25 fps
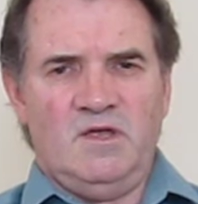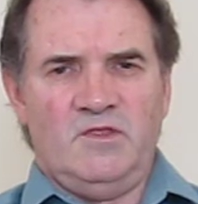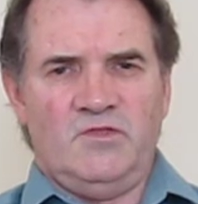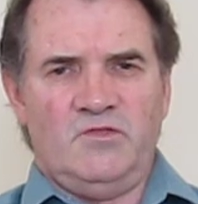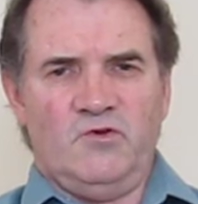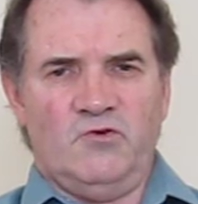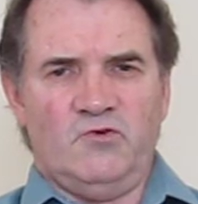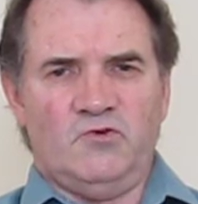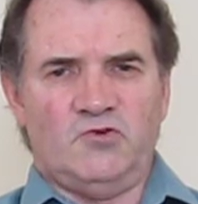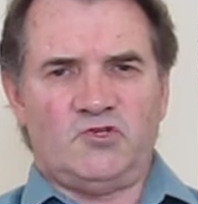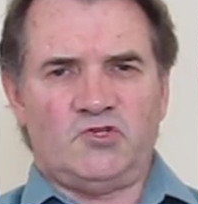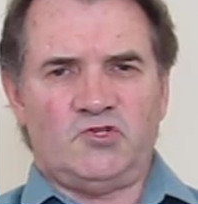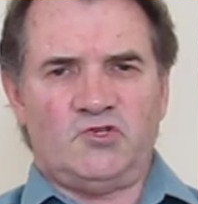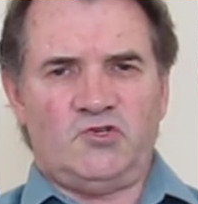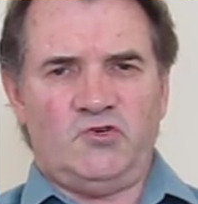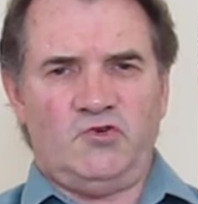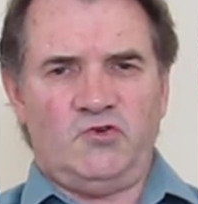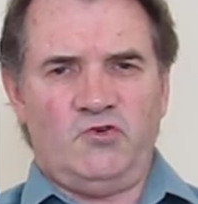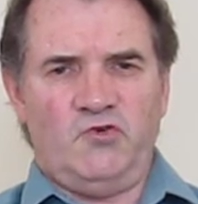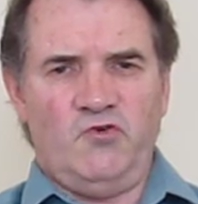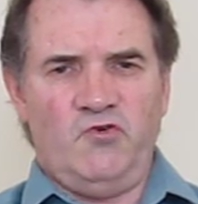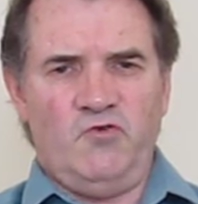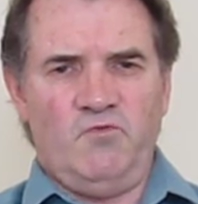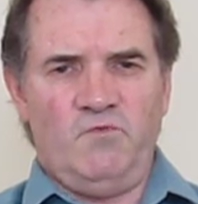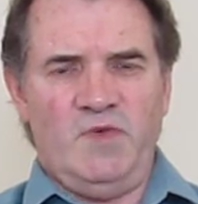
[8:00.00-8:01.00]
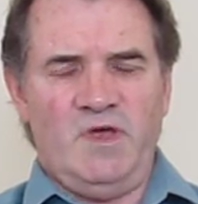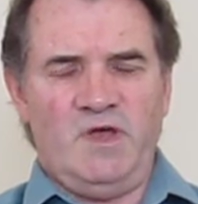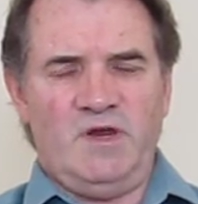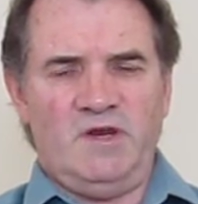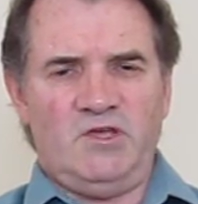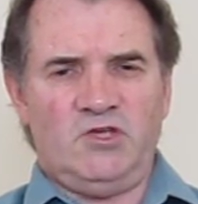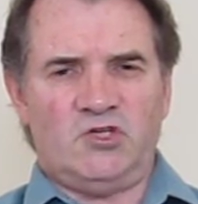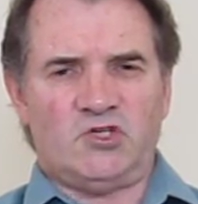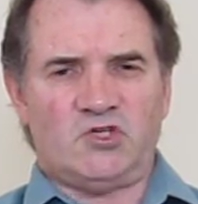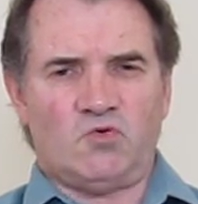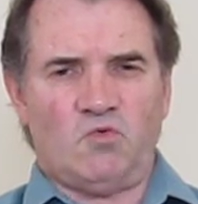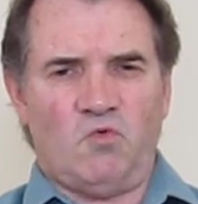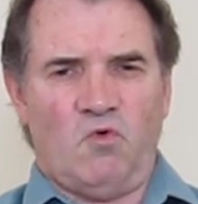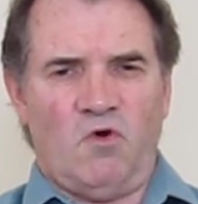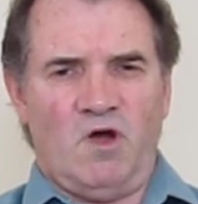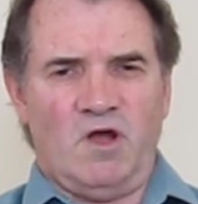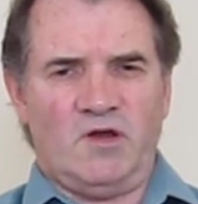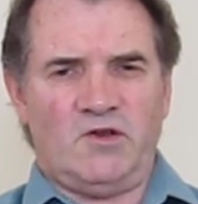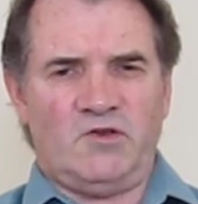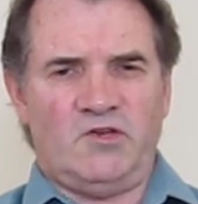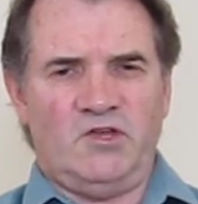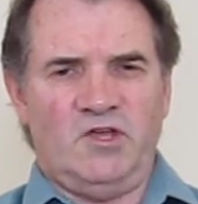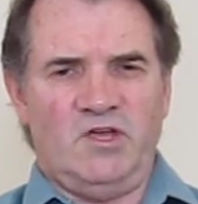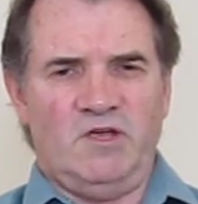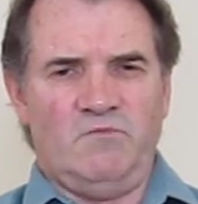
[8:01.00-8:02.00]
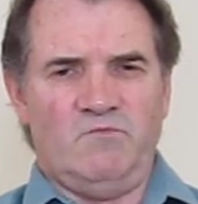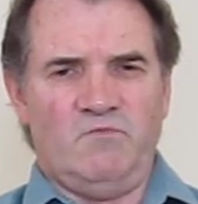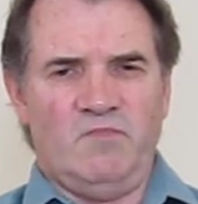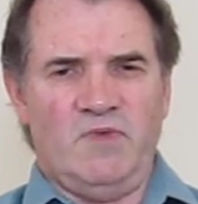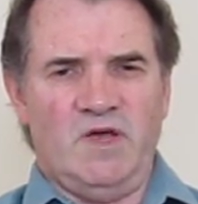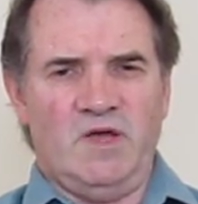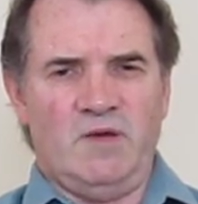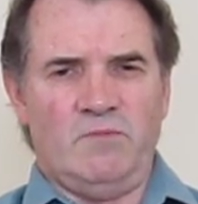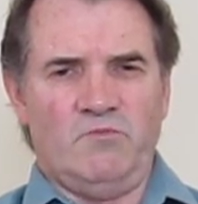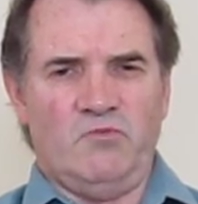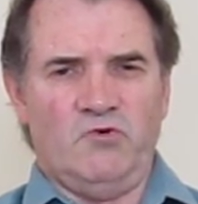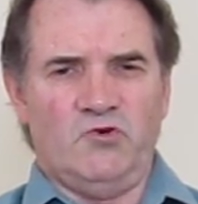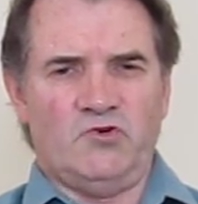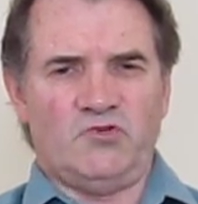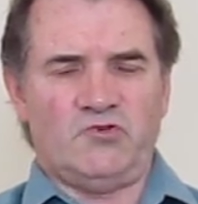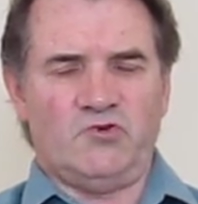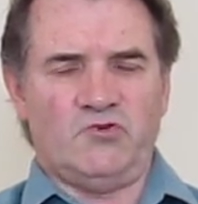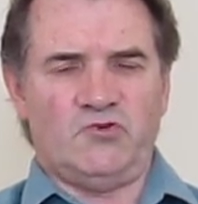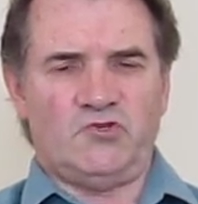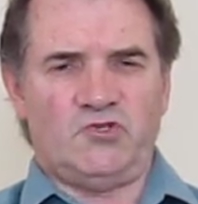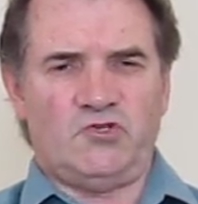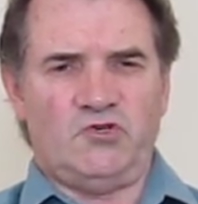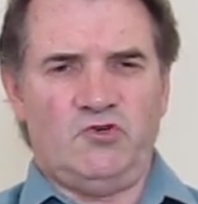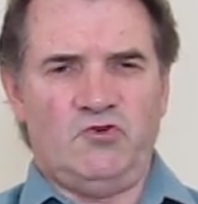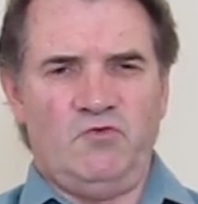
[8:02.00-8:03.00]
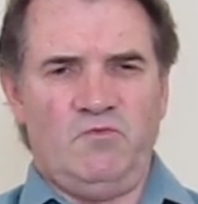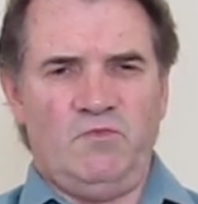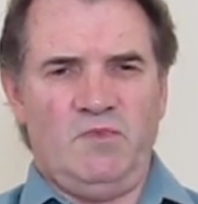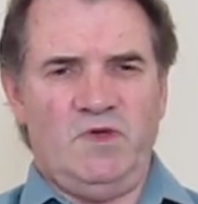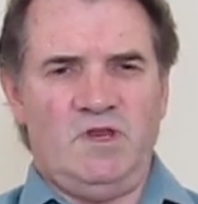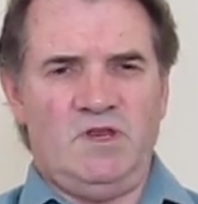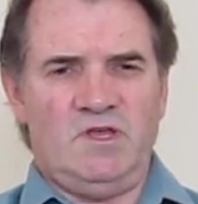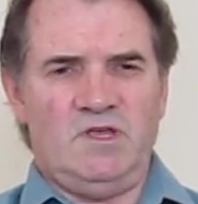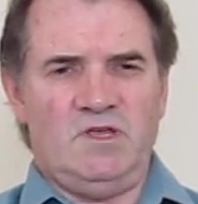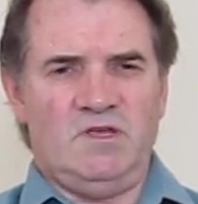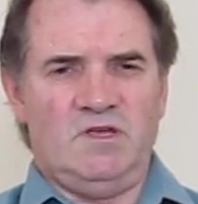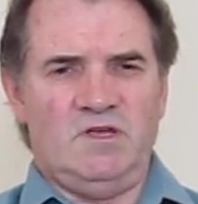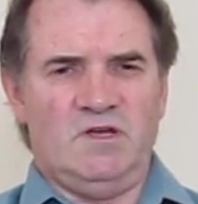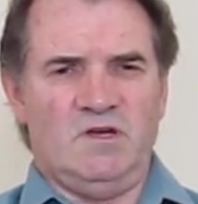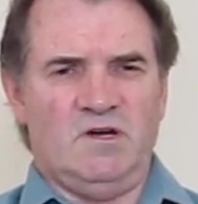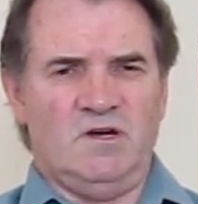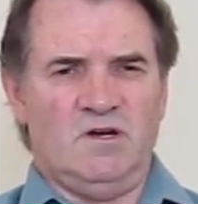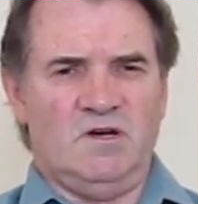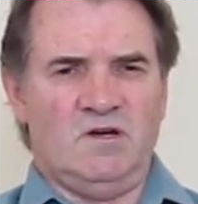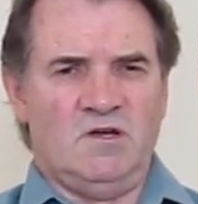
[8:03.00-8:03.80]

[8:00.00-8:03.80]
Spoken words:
There's too many SWAT team members, there's too many